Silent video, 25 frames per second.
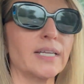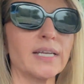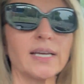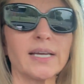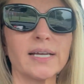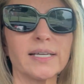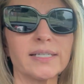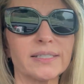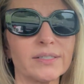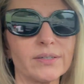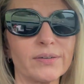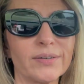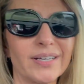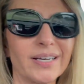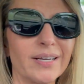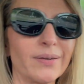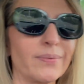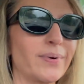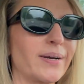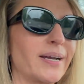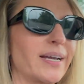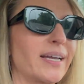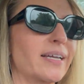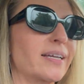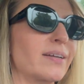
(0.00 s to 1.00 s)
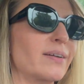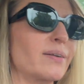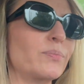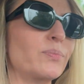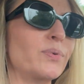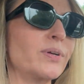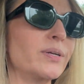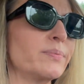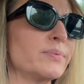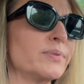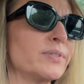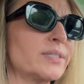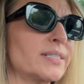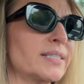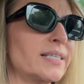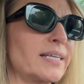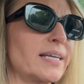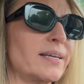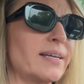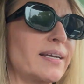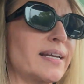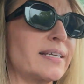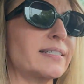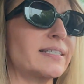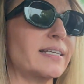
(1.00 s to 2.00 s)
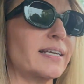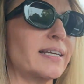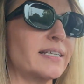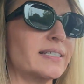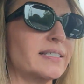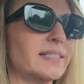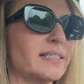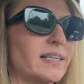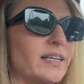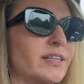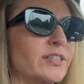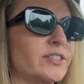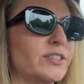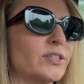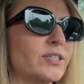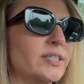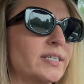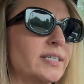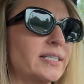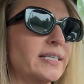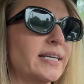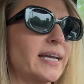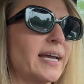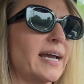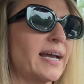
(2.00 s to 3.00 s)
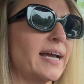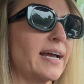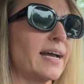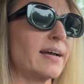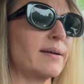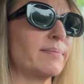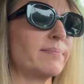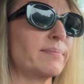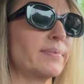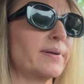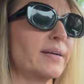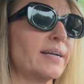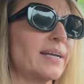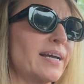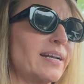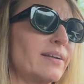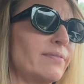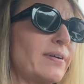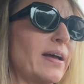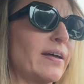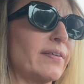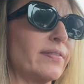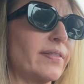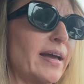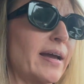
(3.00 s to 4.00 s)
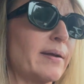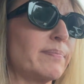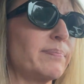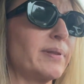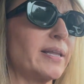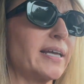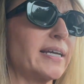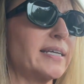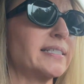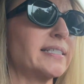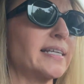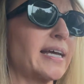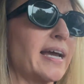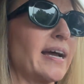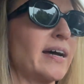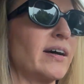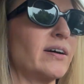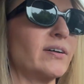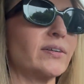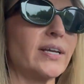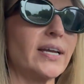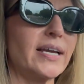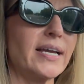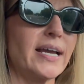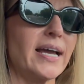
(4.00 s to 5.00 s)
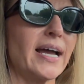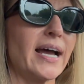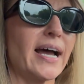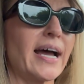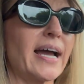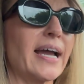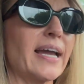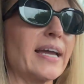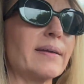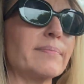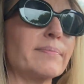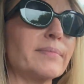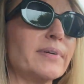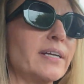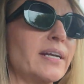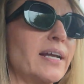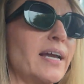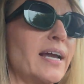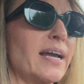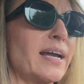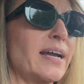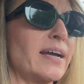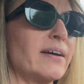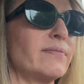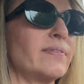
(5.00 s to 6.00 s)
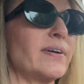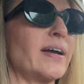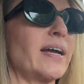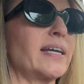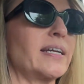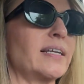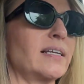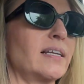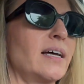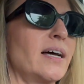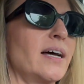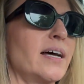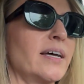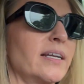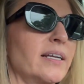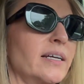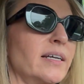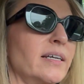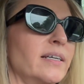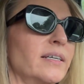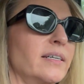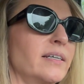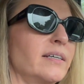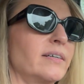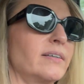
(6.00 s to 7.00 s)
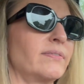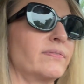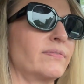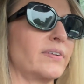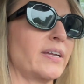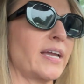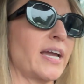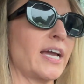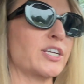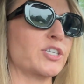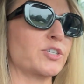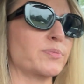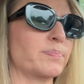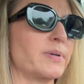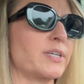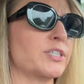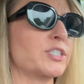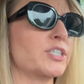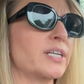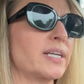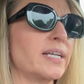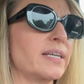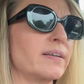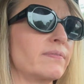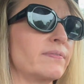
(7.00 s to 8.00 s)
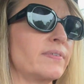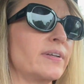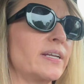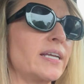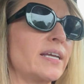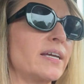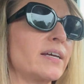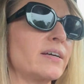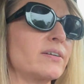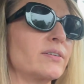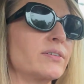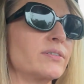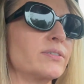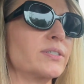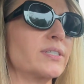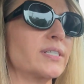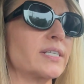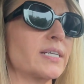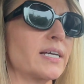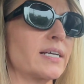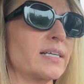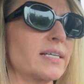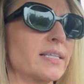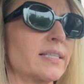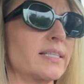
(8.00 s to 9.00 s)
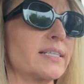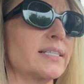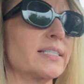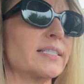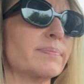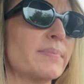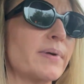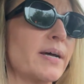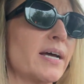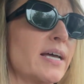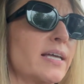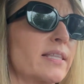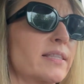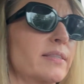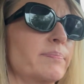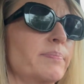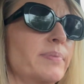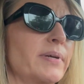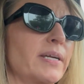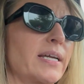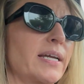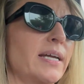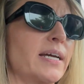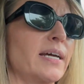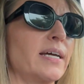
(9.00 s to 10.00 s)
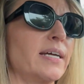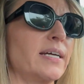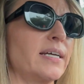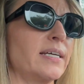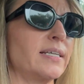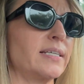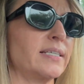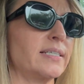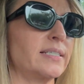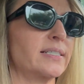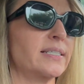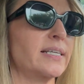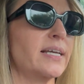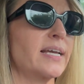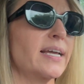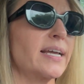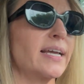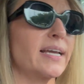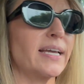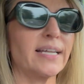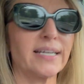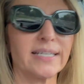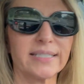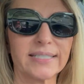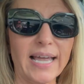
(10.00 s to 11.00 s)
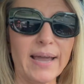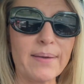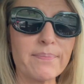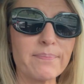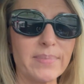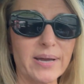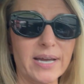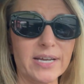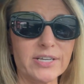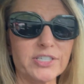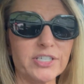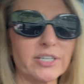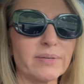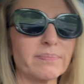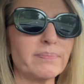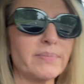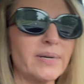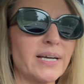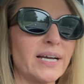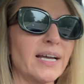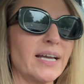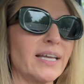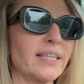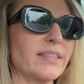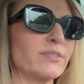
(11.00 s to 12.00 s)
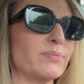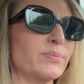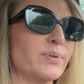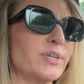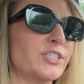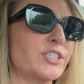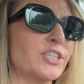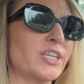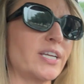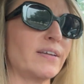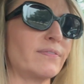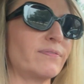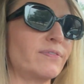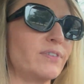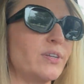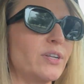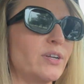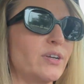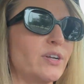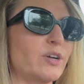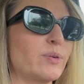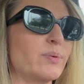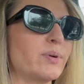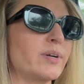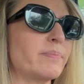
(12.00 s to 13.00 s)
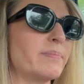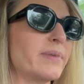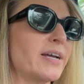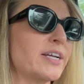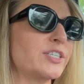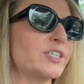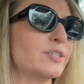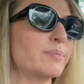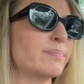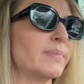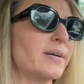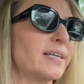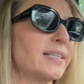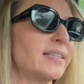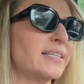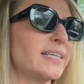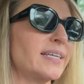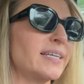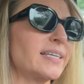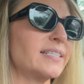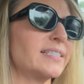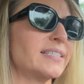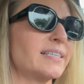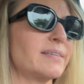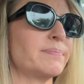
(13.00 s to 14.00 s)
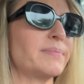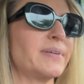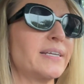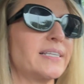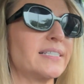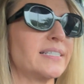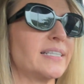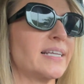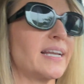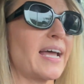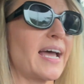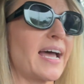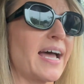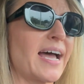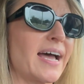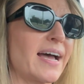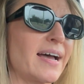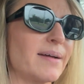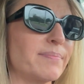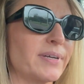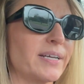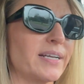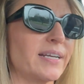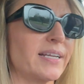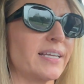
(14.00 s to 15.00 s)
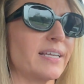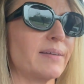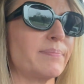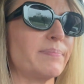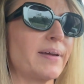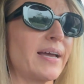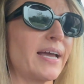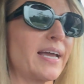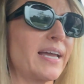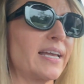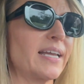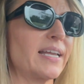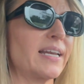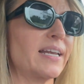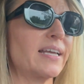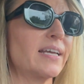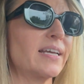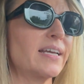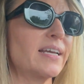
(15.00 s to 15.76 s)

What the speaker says: So anyway, we will see as it gets closer to time kind of how that plays out. I am going to have a lot of cash budgeting videos this month because it is a magic month, which if you don't know what a magic month is, it means that I'm going to get paid